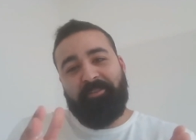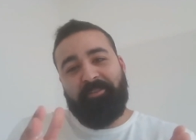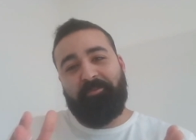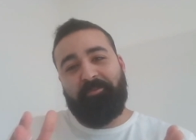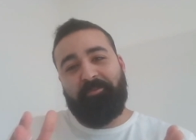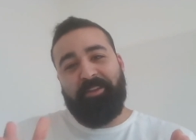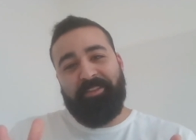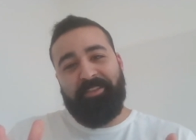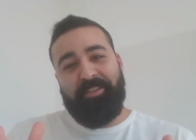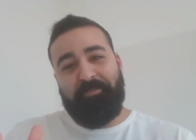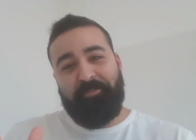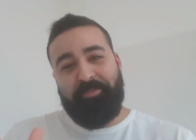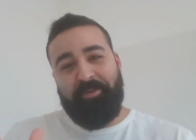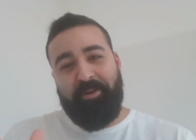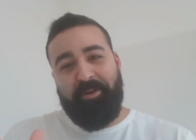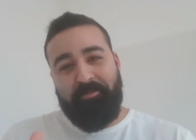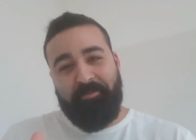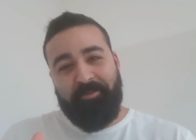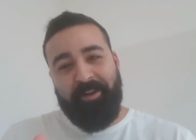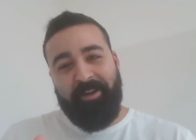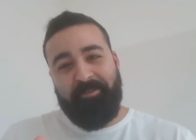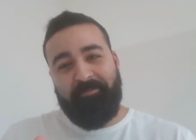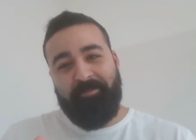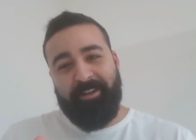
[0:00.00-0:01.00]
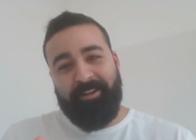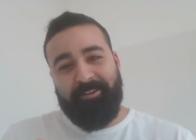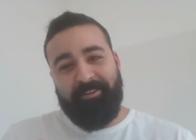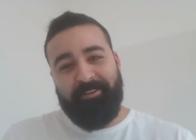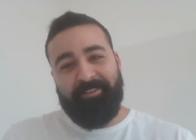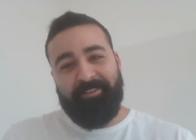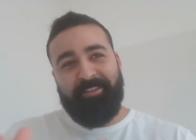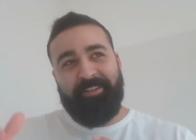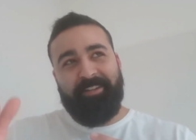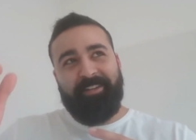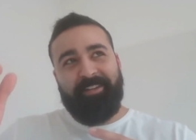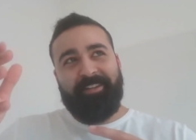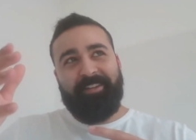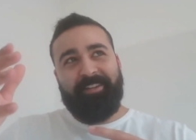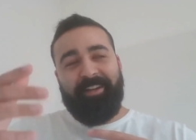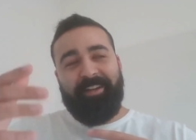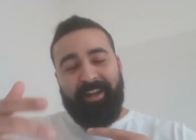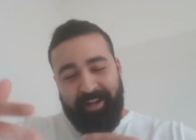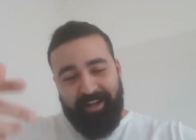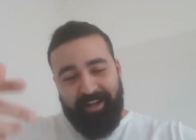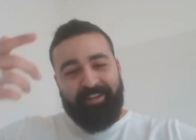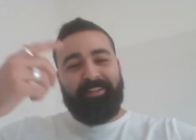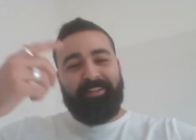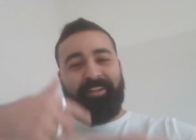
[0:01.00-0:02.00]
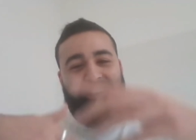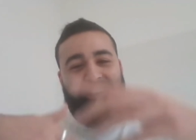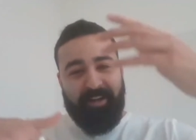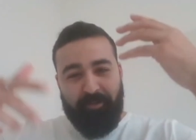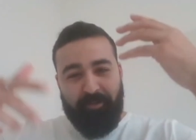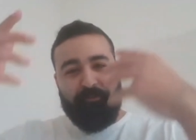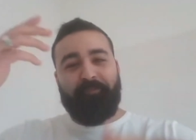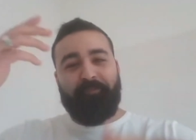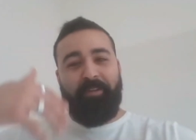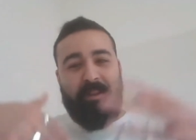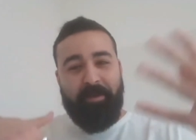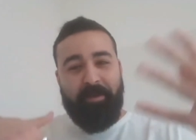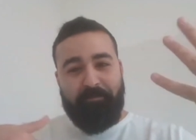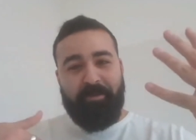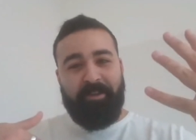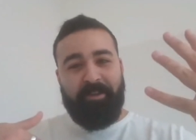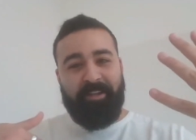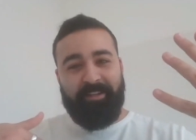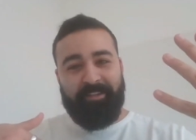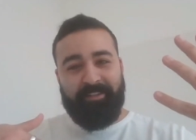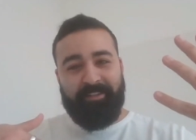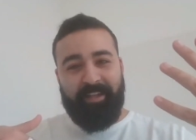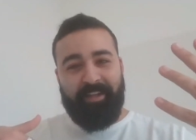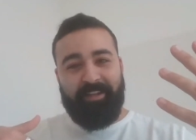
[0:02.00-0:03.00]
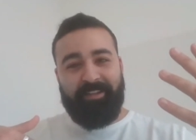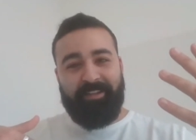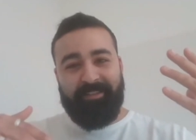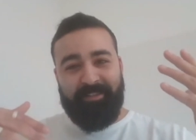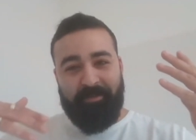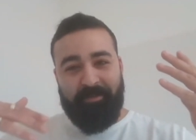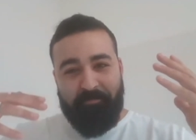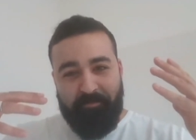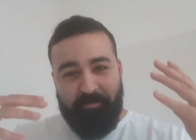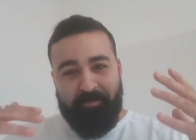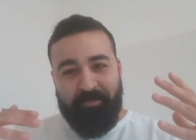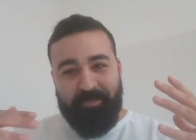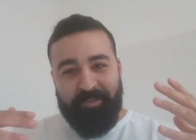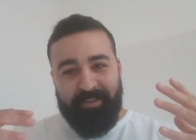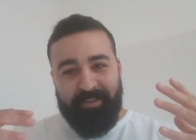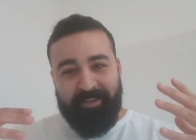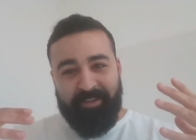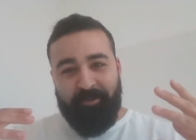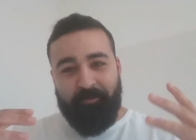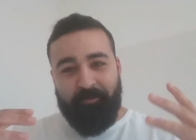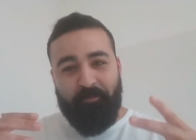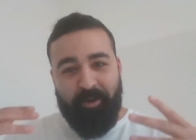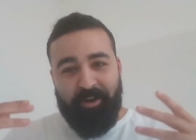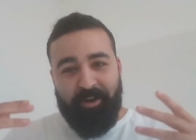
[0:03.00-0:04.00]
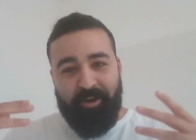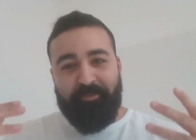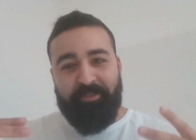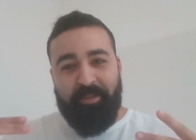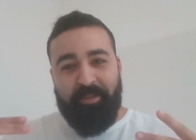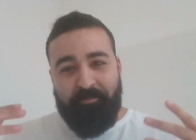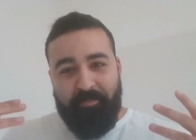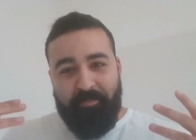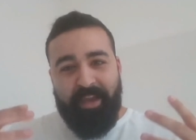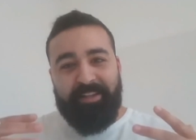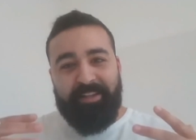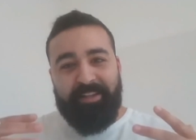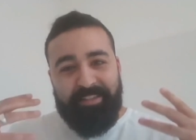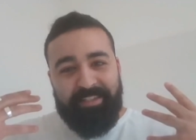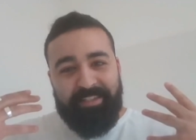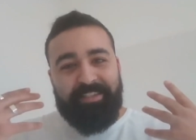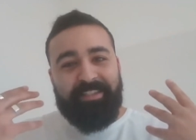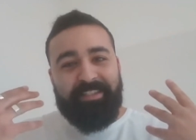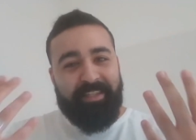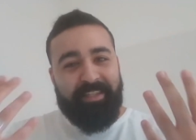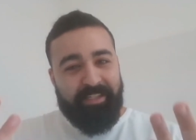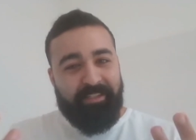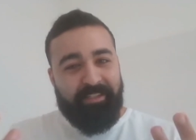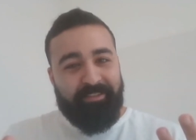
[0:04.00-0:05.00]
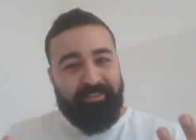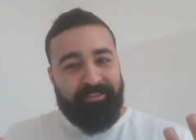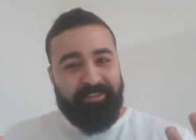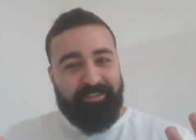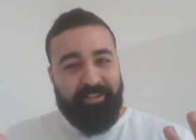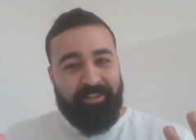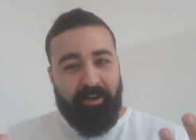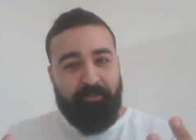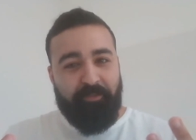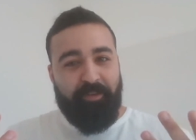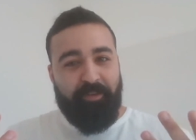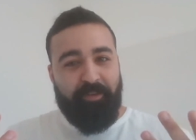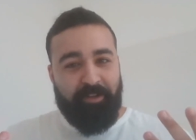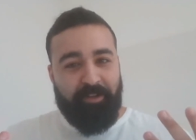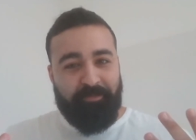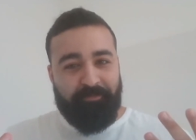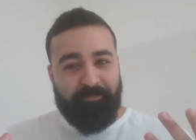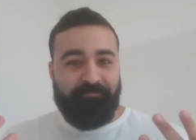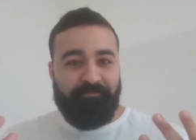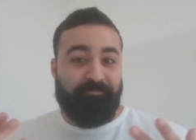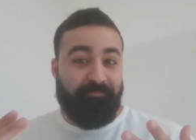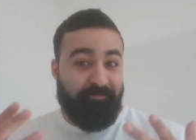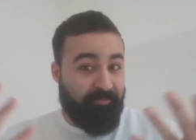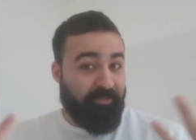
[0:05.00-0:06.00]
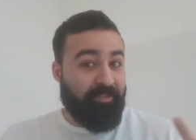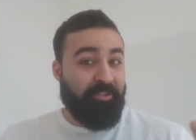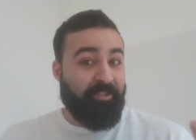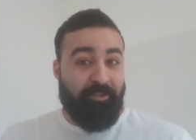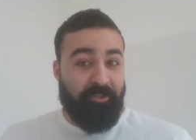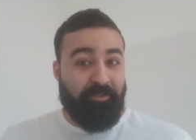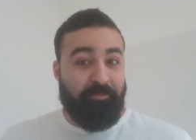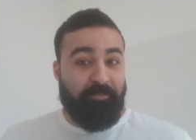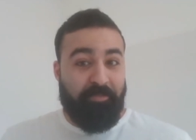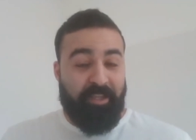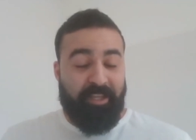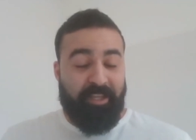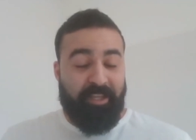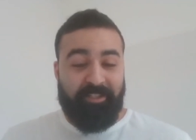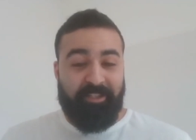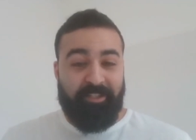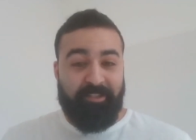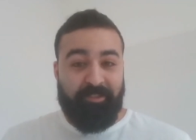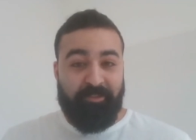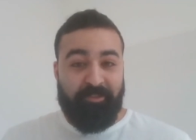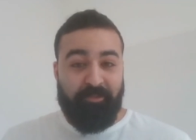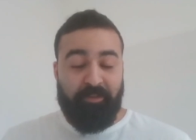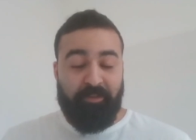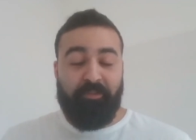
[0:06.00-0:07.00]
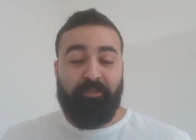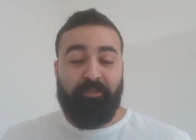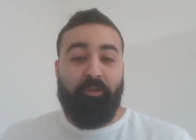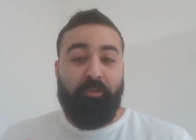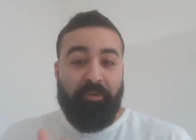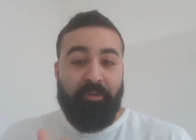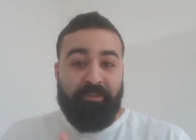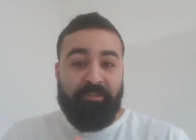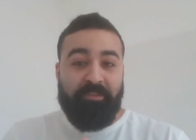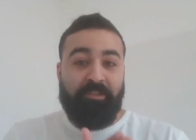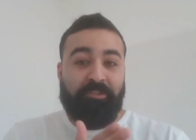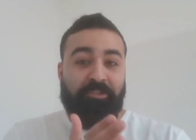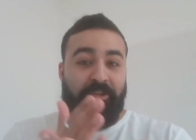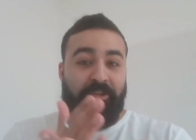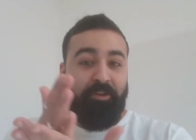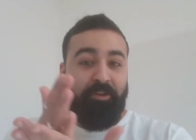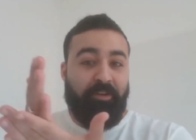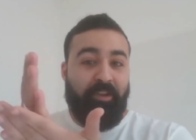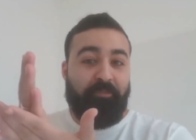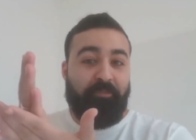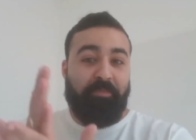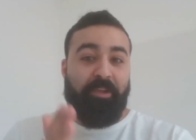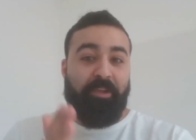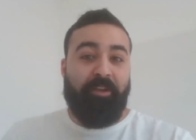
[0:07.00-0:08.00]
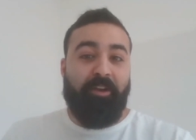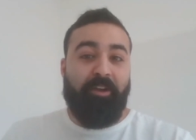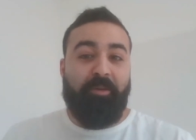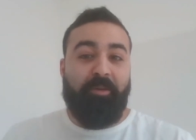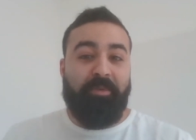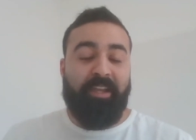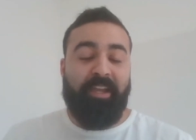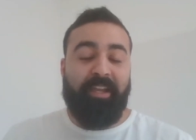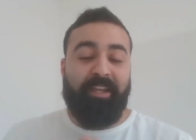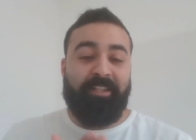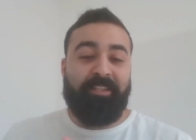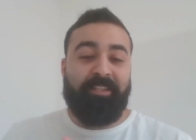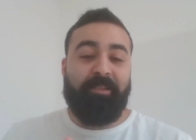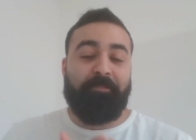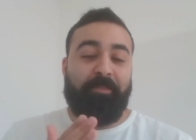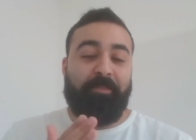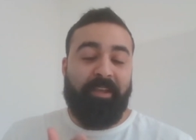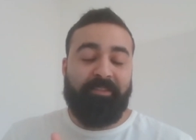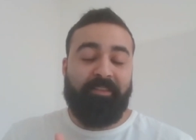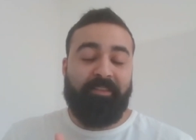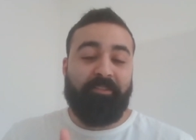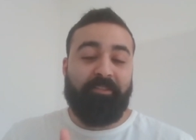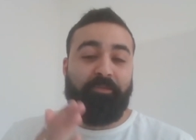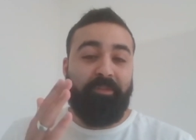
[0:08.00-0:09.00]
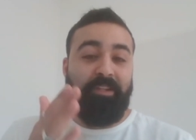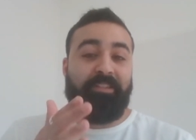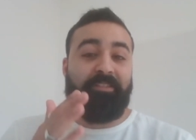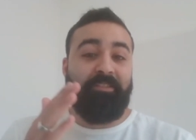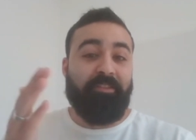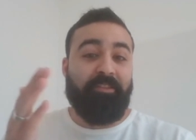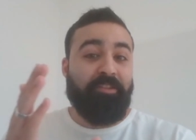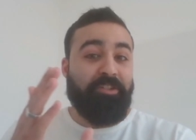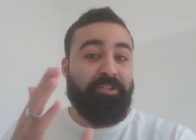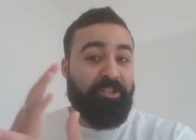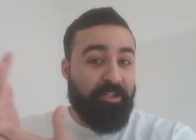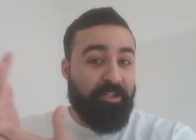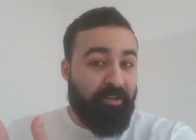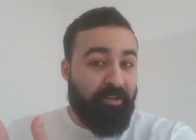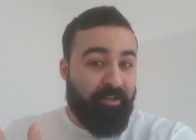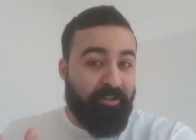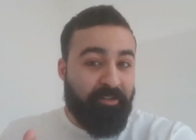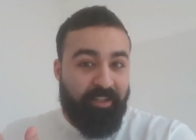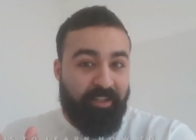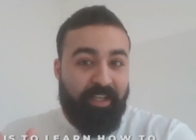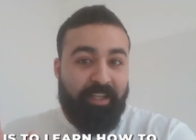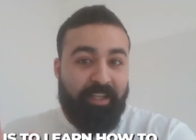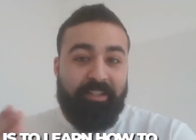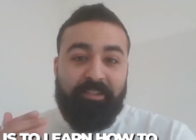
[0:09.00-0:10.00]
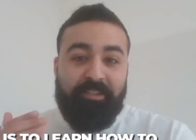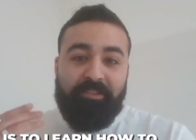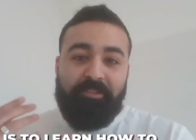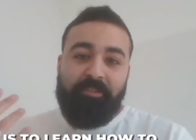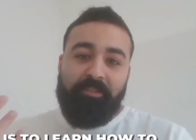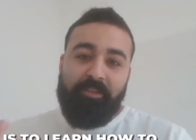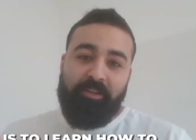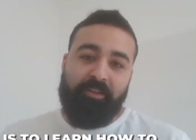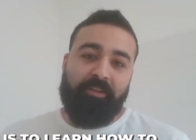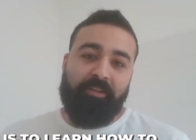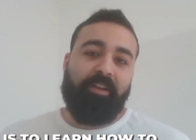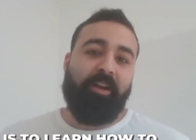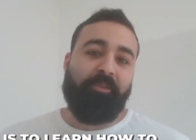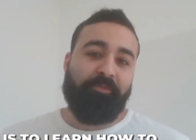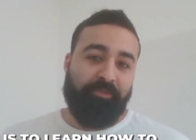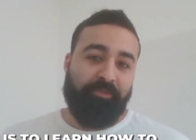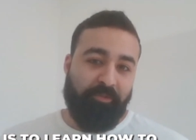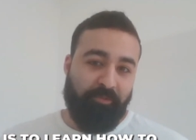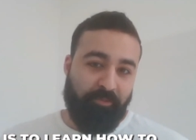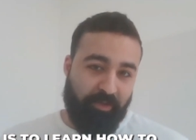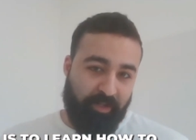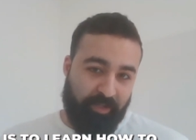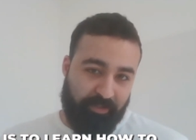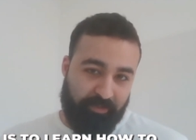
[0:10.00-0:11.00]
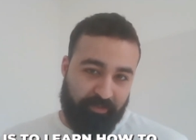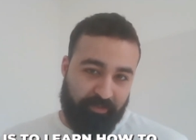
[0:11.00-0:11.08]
with the program i learned kind of flipping it like the one of the main skills of a good phd student towards the journey of becoming an independent researcher is to learn how to write